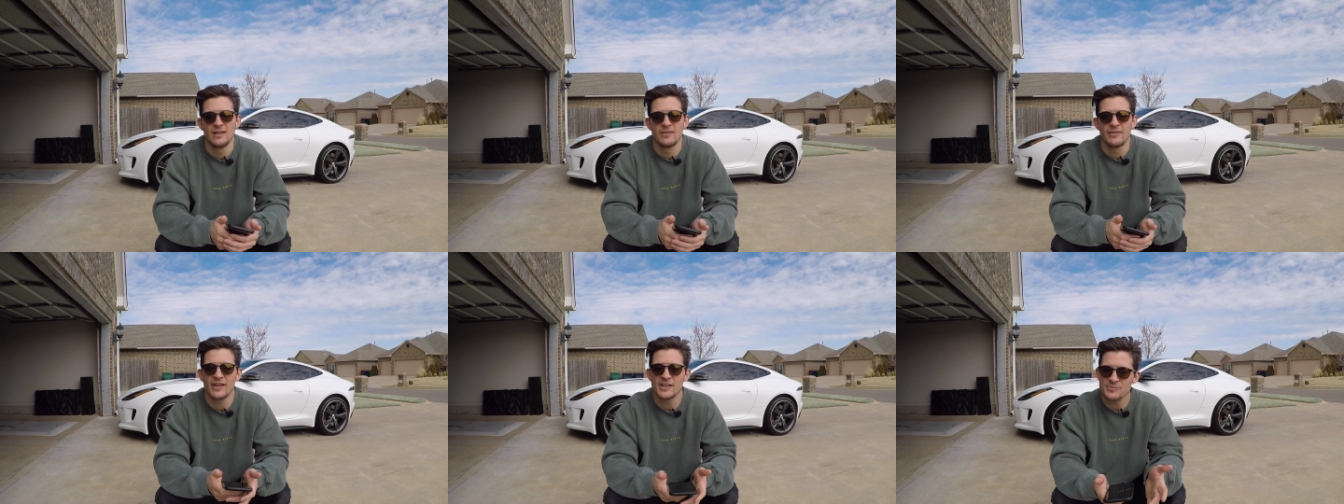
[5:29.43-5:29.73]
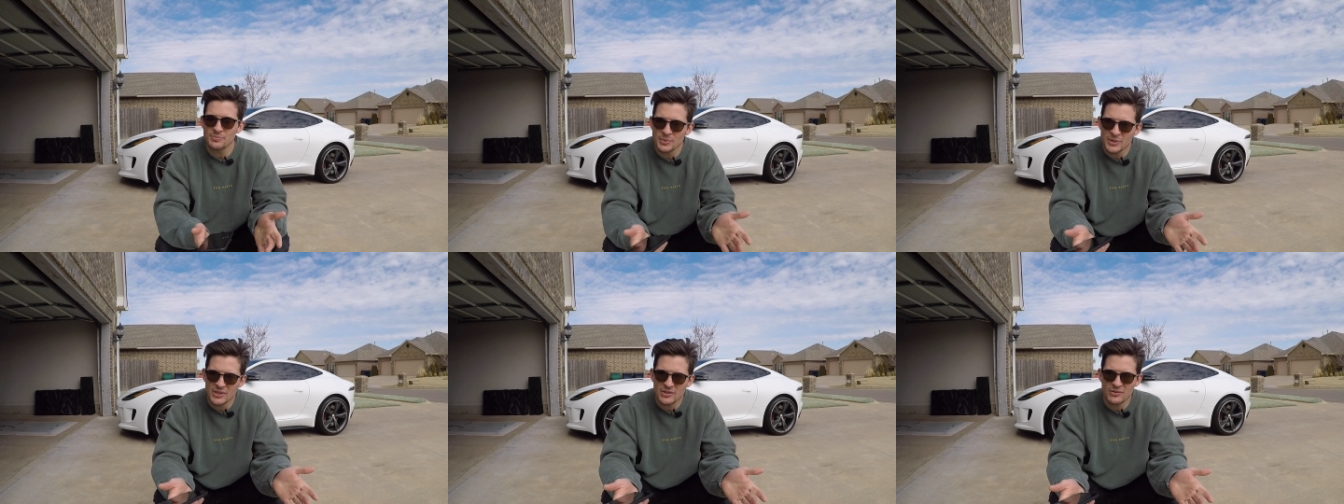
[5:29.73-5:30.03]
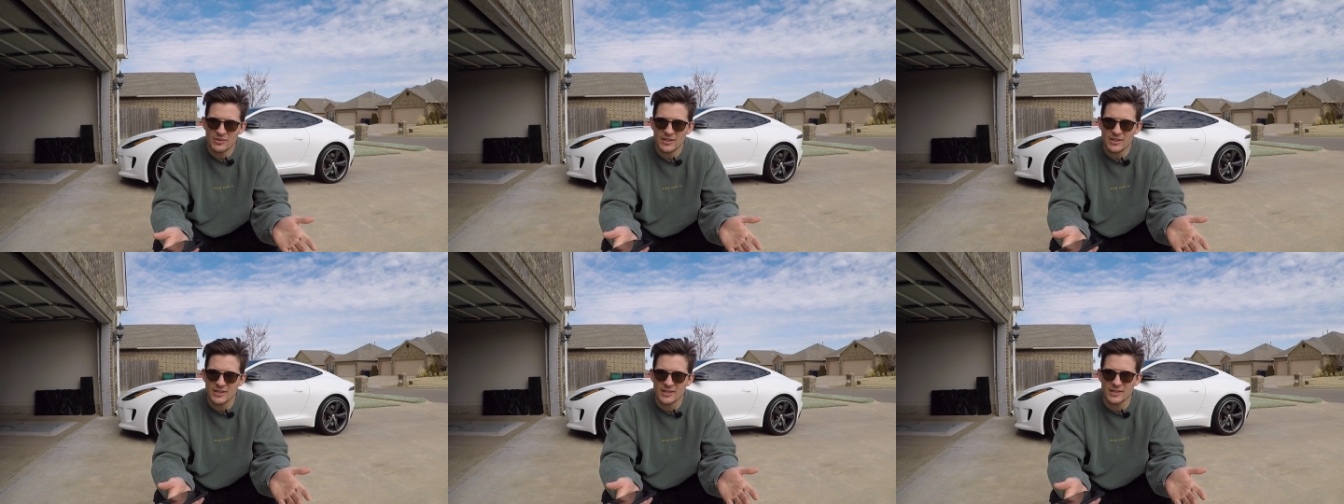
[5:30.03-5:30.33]
That's pretty
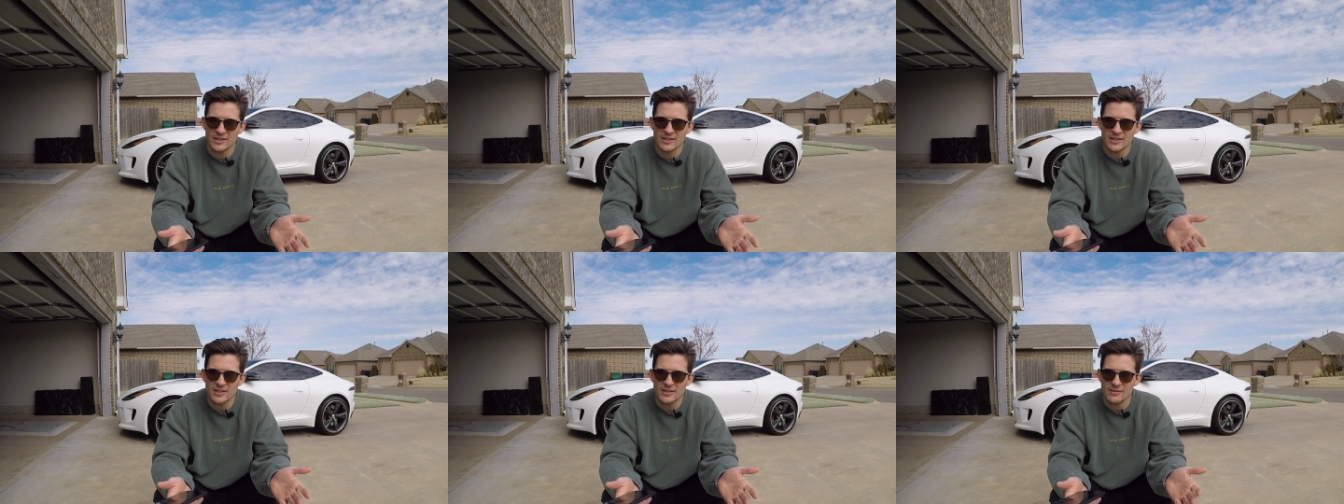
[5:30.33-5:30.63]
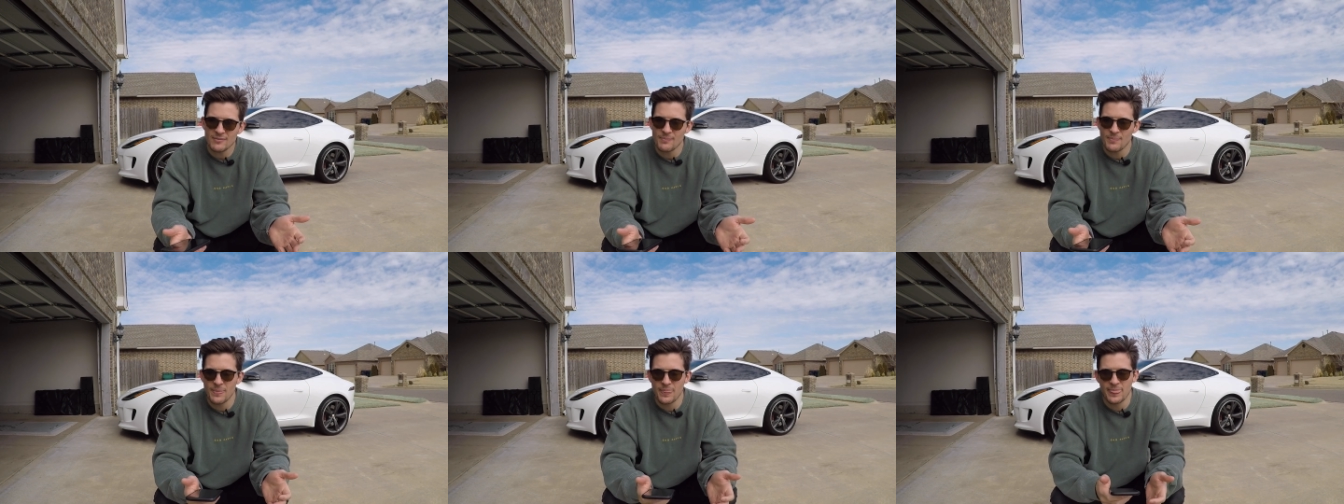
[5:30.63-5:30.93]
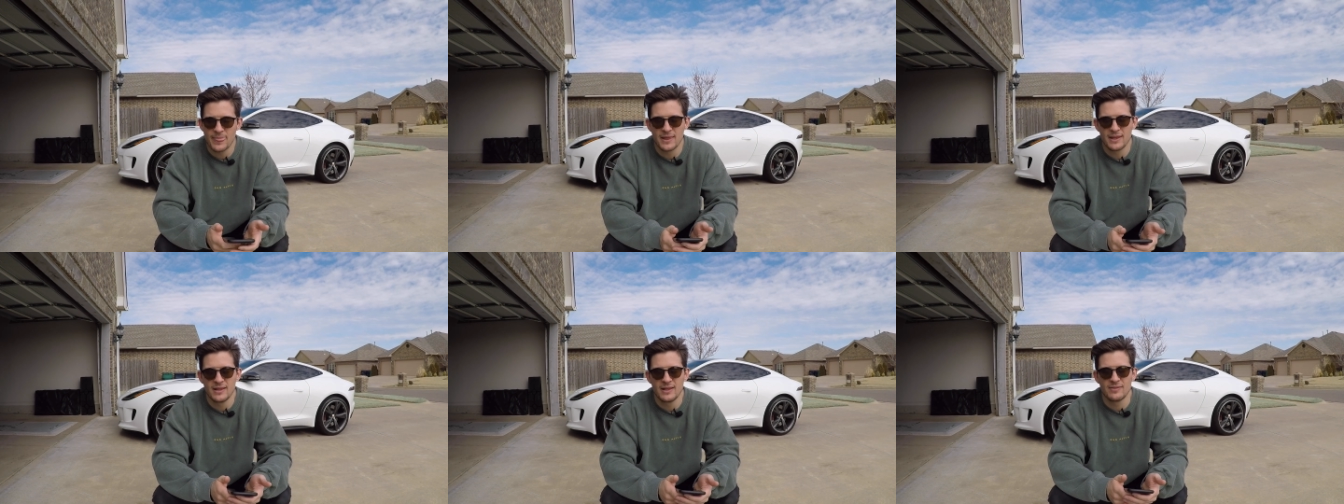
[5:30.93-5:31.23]
unique, isn't it?
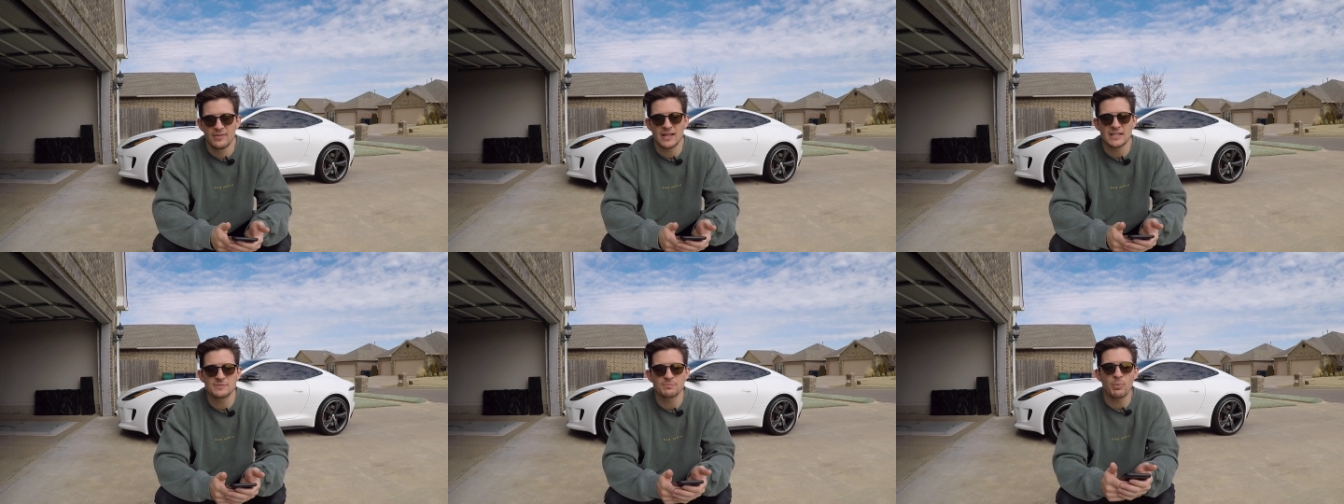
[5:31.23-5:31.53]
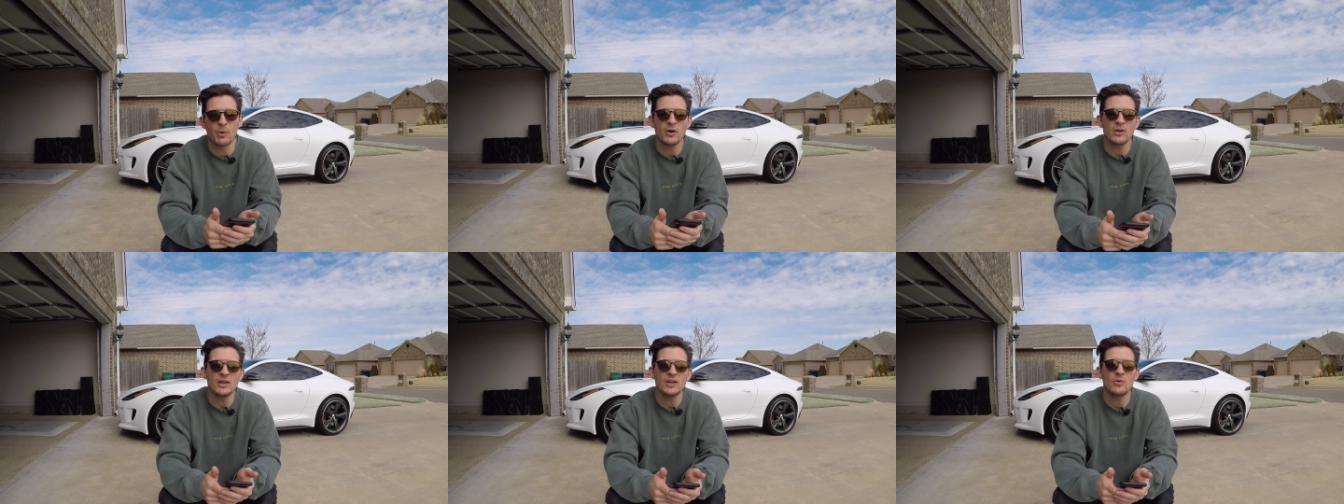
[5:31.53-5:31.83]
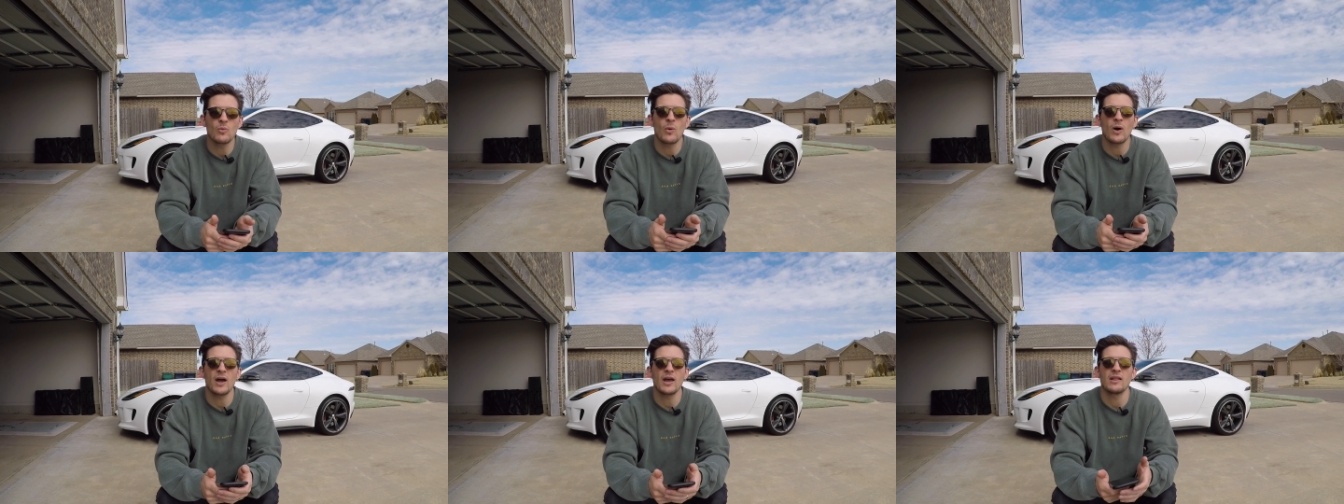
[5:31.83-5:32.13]
That's partly
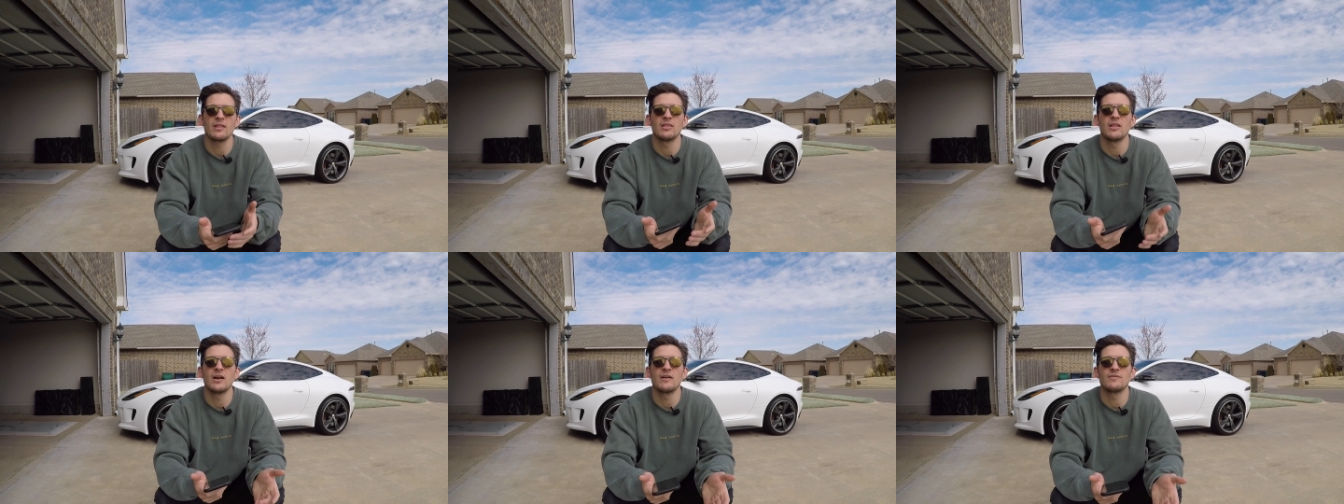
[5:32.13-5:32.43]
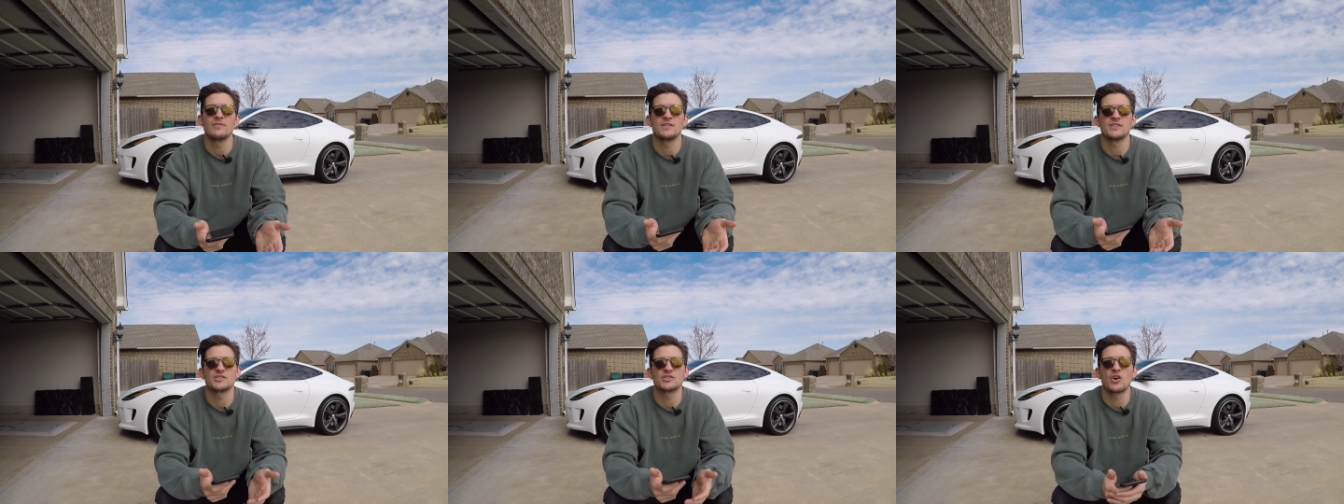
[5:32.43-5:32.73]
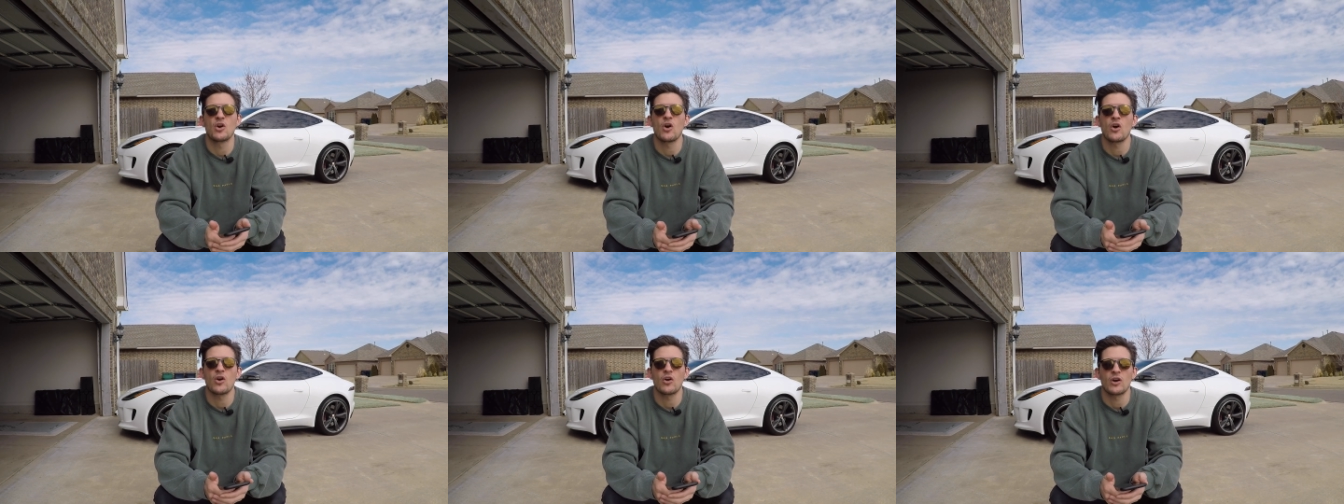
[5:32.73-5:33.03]
why I love this
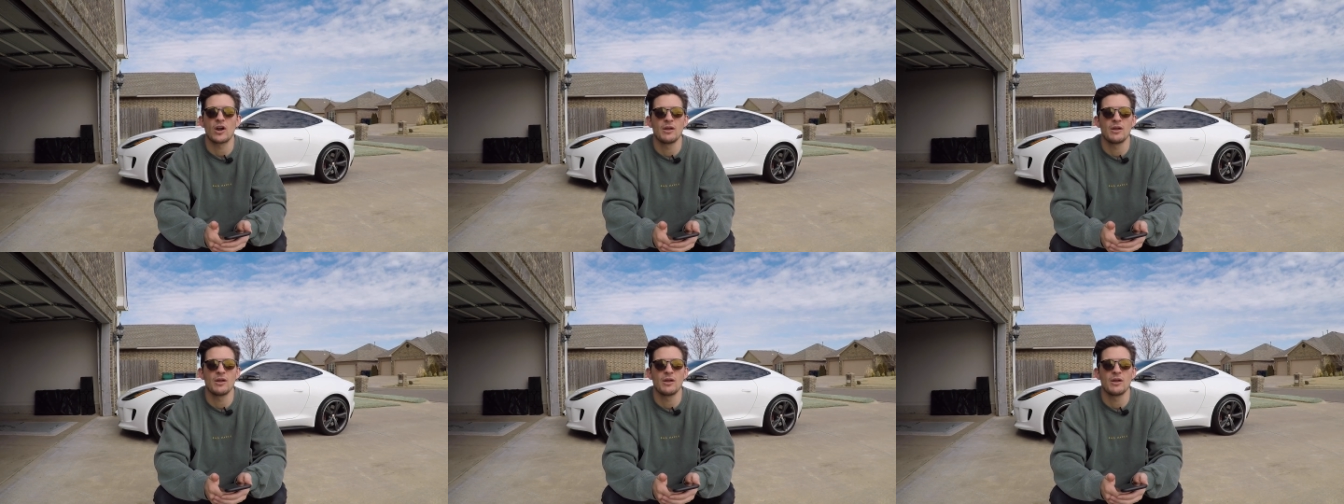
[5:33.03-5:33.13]
car.